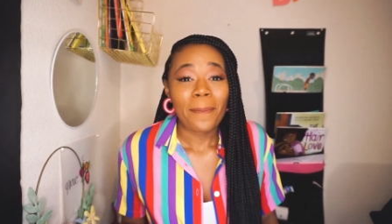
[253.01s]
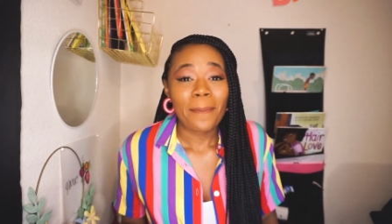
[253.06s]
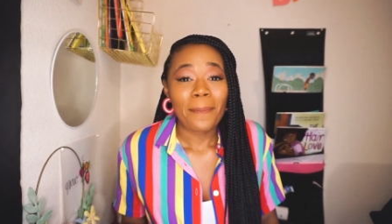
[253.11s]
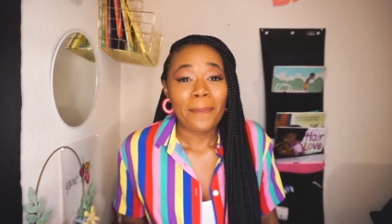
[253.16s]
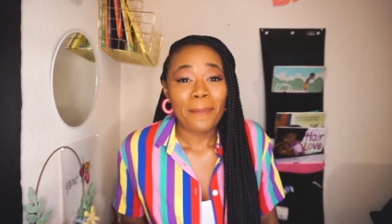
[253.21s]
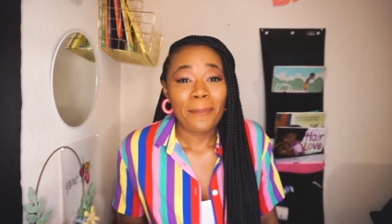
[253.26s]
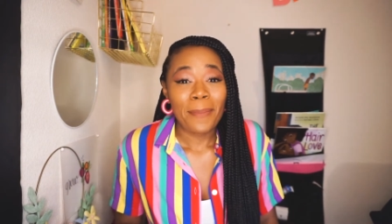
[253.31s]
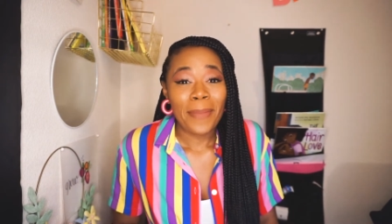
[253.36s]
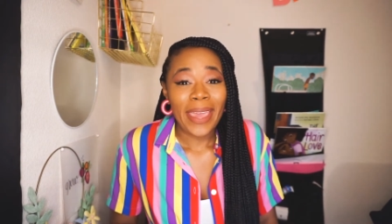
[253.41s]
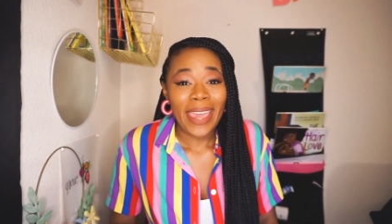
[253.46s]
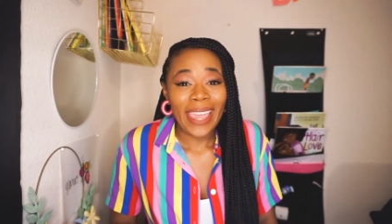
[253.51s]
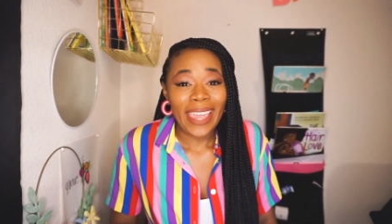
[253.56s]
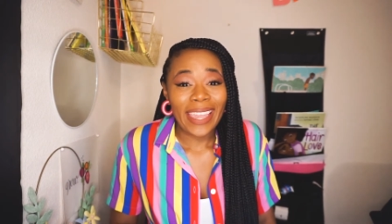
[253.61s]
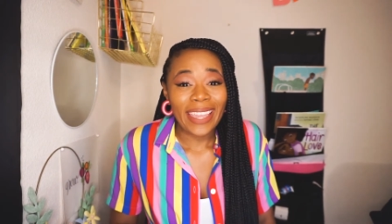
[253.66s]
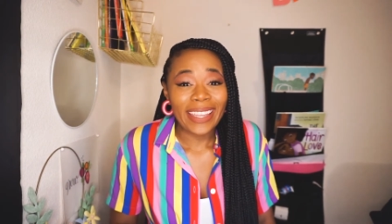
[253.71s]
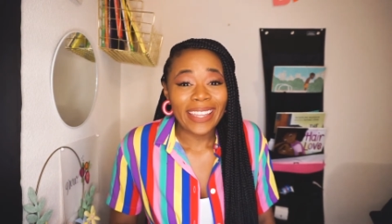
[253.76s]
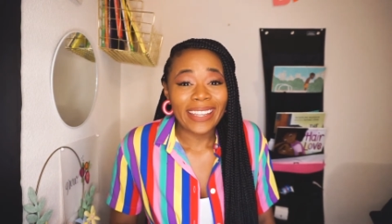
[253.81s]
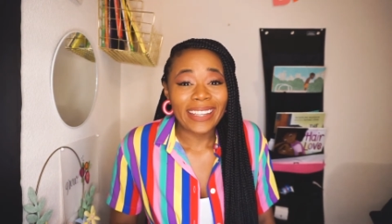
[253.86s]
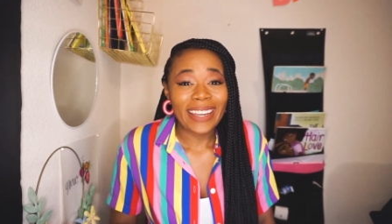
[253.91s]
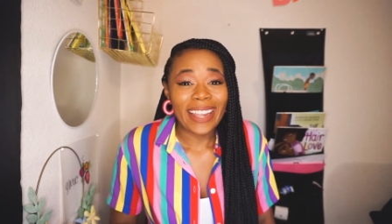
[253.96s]

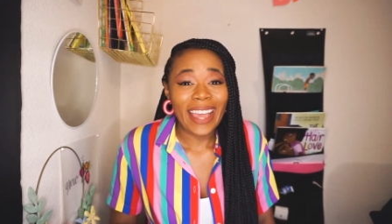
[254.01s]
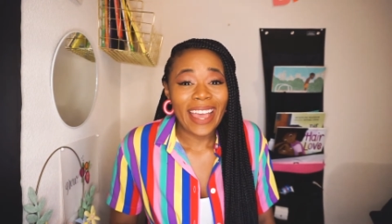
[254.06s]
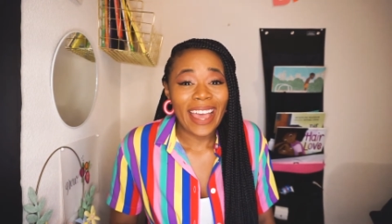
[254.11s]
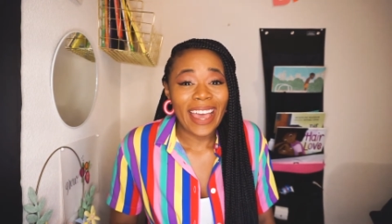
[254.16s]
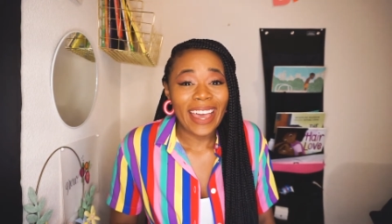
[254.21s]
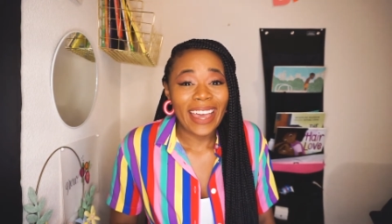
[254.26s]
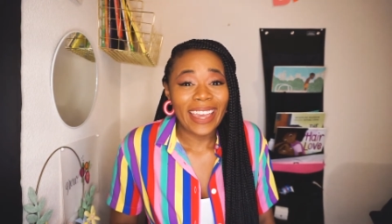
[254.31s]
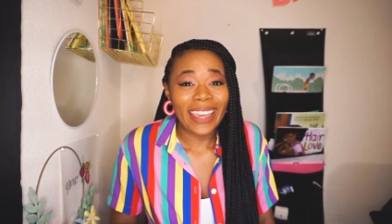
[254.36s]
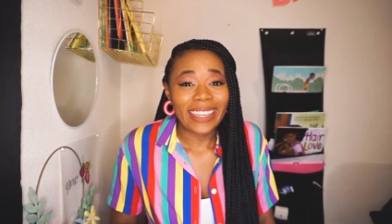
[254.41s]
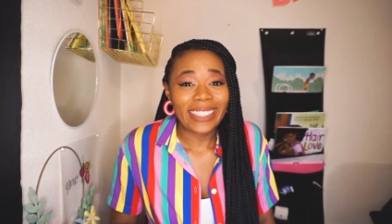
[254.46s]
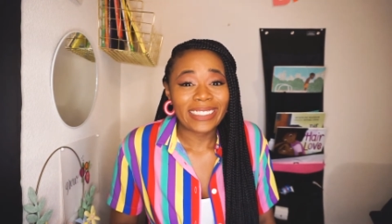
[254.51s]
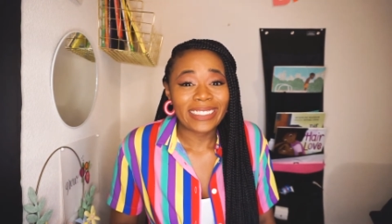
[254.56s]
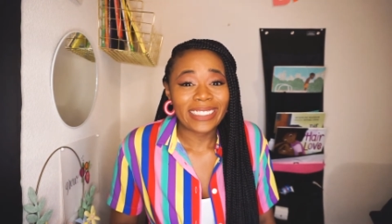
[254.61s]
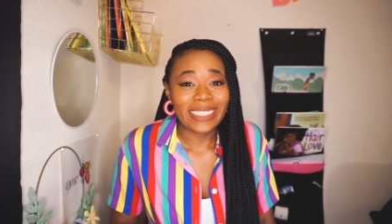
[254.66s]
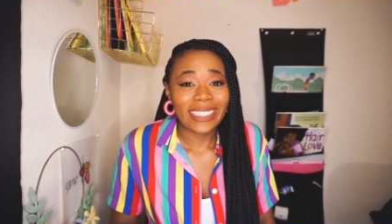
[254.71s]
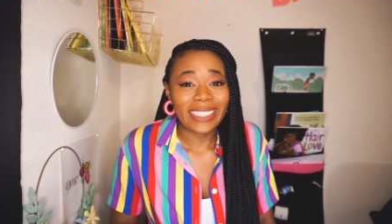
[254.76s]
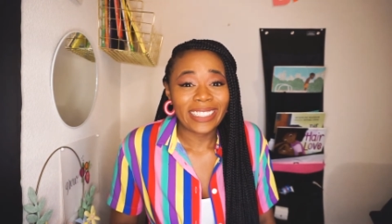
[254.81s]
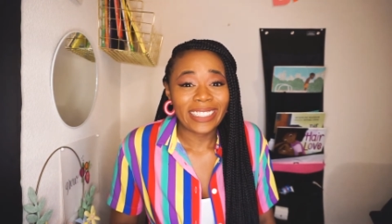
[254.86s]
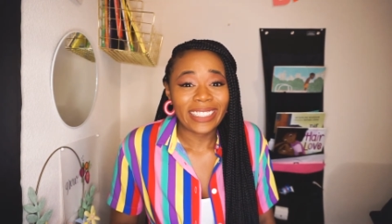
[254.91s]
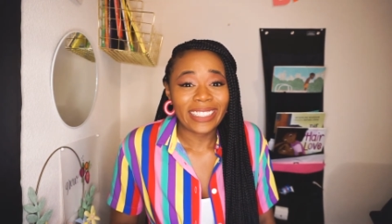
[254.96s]
main
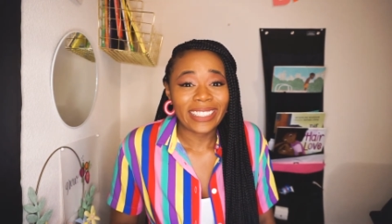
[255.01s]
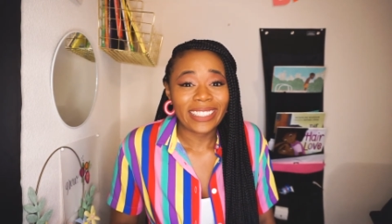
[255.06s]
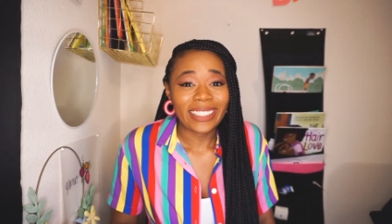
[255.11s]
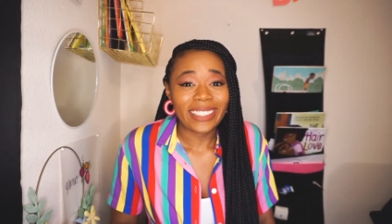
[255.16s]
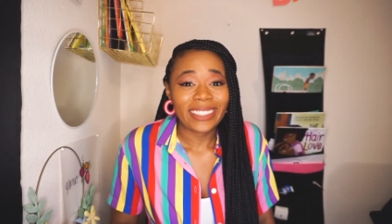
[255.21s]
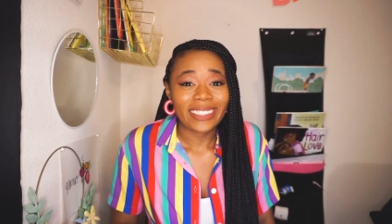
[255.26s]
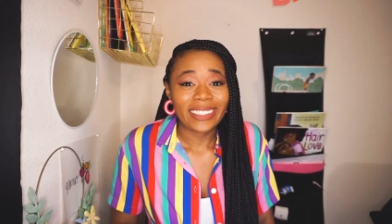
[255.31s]
idea.